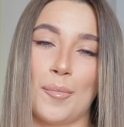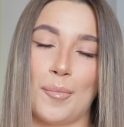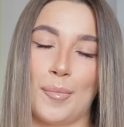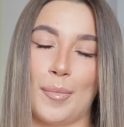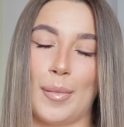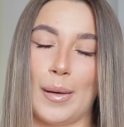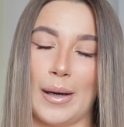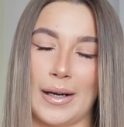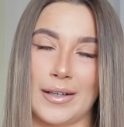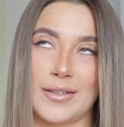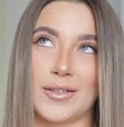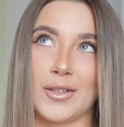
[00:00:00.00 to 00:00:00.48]

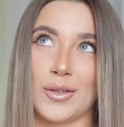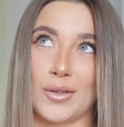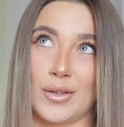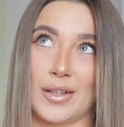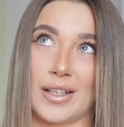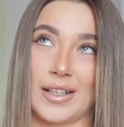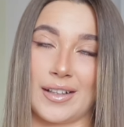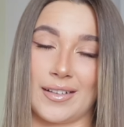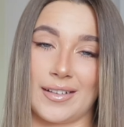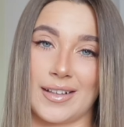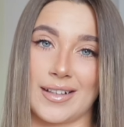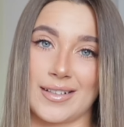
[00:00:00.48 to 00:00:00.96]
but I do
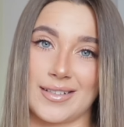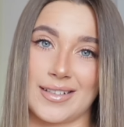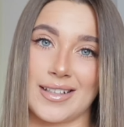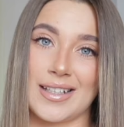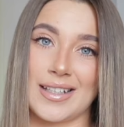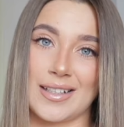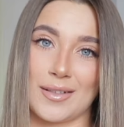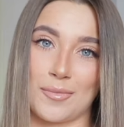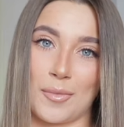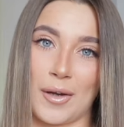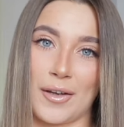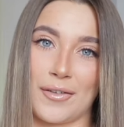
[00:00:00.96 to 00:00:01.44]
think this
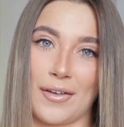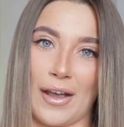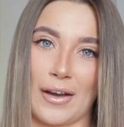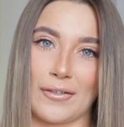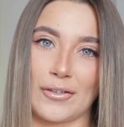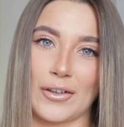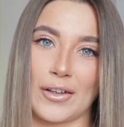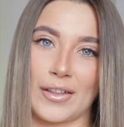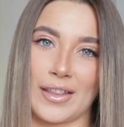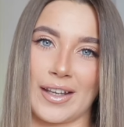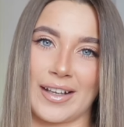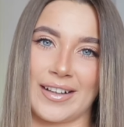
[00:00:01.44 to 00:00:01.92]
is my
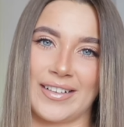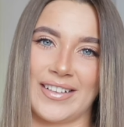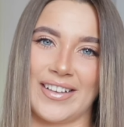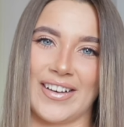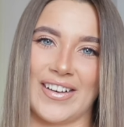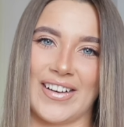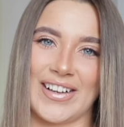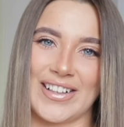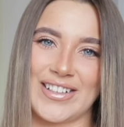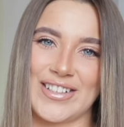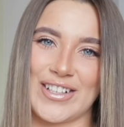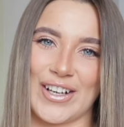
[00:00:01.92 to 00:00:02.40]
favourite thing that
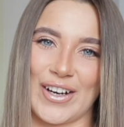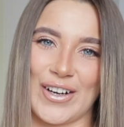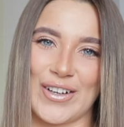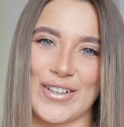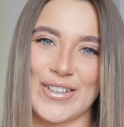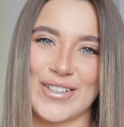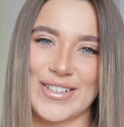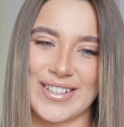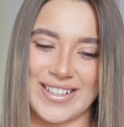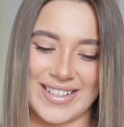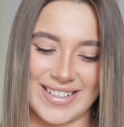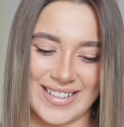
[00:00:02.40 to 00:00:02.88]
I
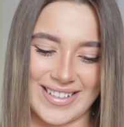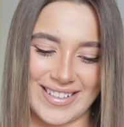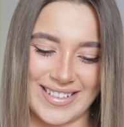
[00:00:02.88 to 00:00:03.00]
chose.